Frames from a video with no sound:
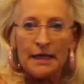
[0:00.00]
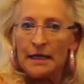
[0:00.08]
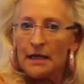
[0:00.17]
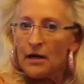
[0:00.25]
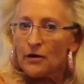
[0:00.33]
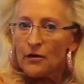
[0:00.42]

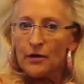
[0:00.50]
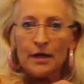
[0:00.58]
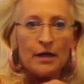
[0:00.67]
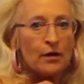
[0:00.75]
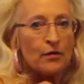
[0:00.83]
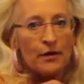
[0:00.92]
get under
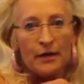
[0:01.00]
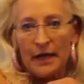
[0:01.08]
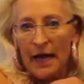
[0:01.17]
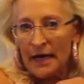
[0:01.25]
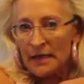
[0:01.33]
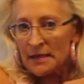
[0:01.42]
here in the
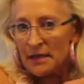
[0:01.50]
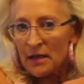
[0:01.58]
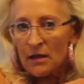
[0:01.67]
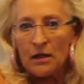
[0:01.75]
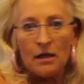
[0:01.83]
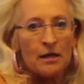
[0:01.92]

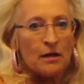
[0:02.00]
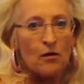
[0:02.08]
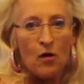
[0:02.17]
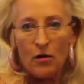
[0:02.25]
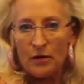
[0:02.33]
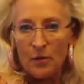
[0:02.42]
axilla and
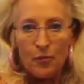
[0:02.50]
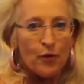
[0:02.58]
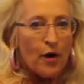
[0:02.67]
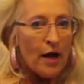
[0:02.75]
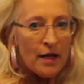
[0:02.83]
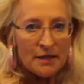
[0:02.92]
along the
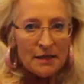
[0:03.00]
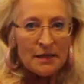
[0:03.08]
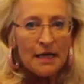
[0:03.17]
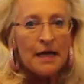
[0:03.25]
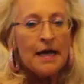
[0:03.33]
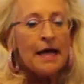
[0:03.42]
breast,